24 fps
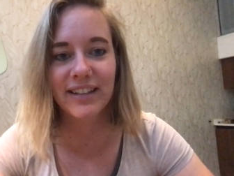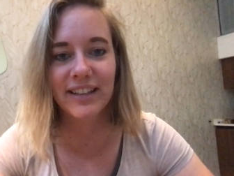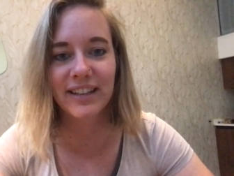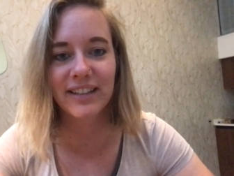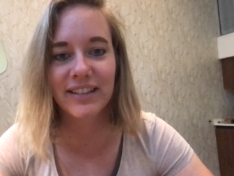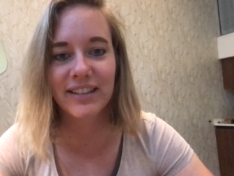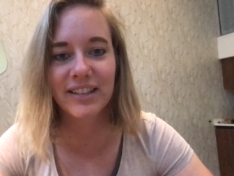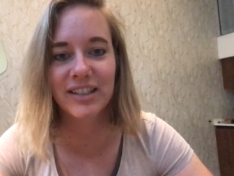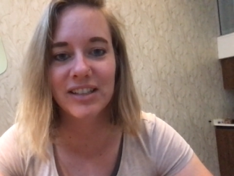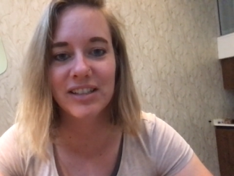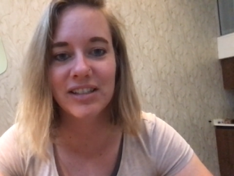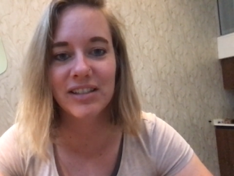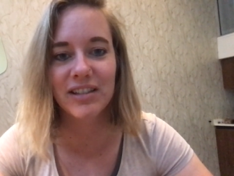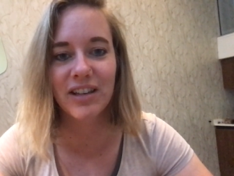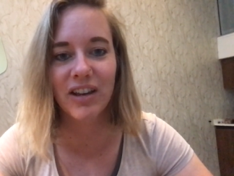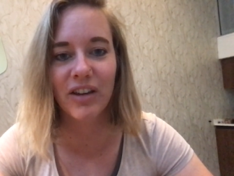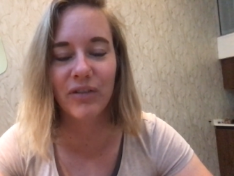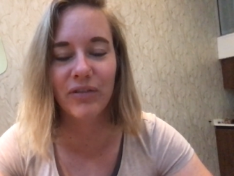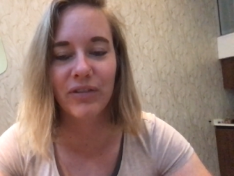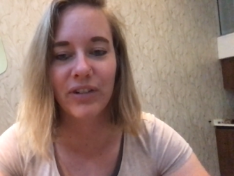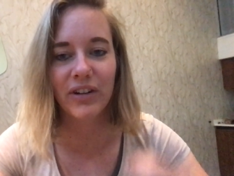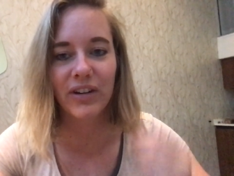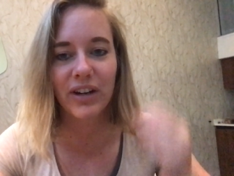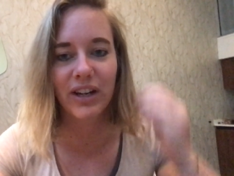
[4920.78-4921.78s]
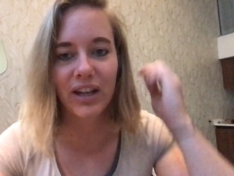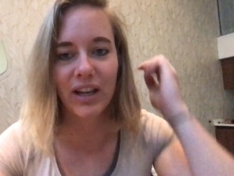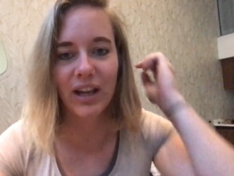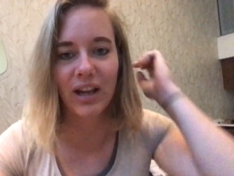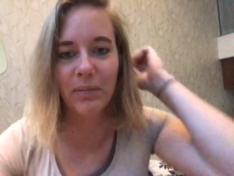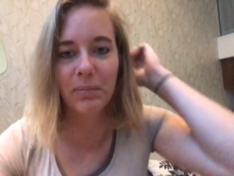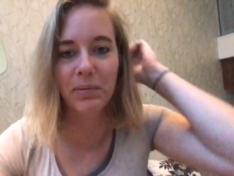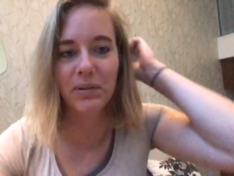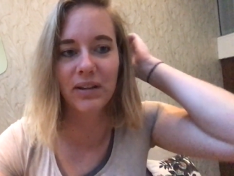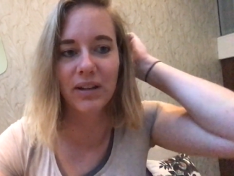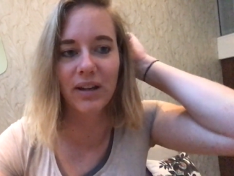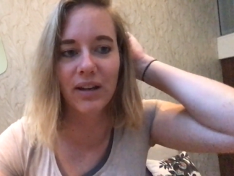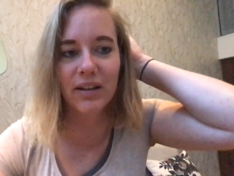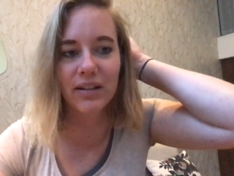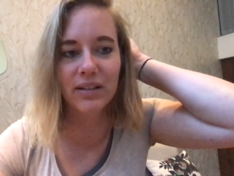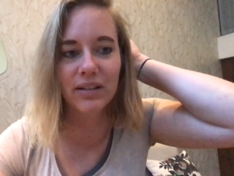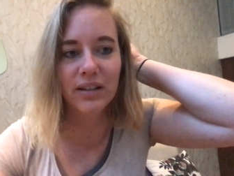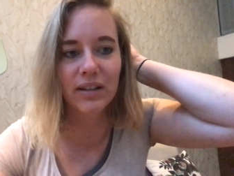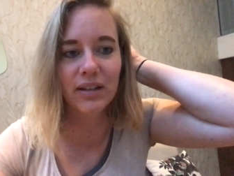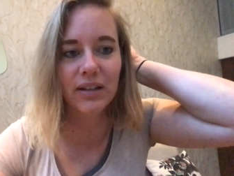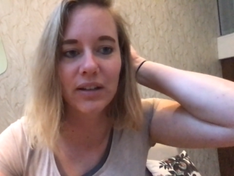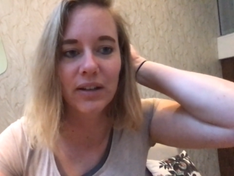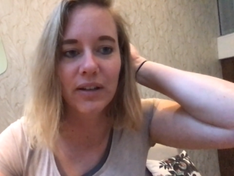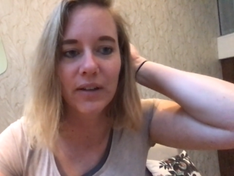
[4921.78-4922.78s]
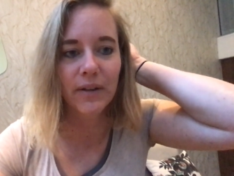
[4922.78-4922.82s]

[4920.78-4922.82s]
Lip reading: It's just not very appetizing.